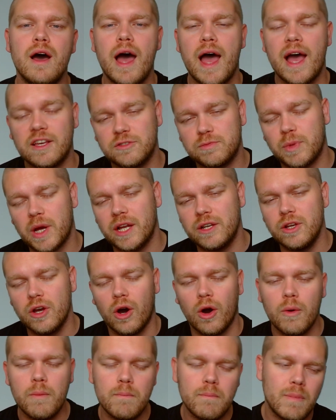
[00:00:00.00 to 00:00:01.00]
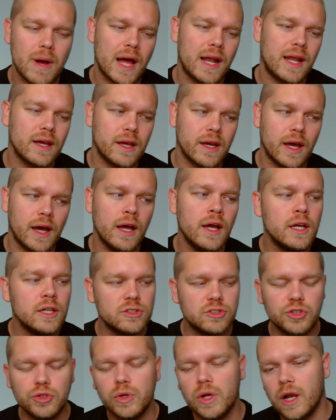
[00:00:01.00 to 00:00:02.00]
Espanyol, Malaga,
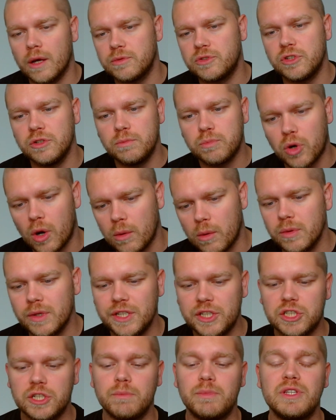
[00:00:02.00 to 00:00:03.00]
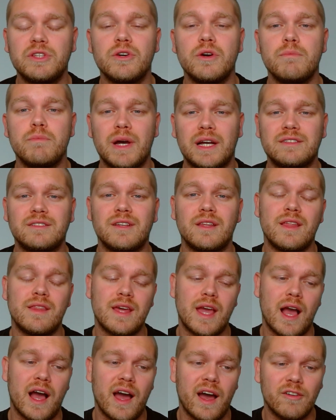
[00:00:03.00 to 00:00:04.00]
2 clubs who probably should be doing better than
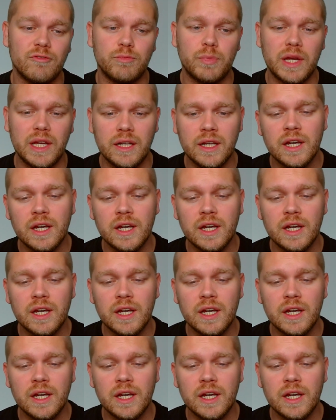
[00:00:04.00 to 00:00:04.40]
they have been.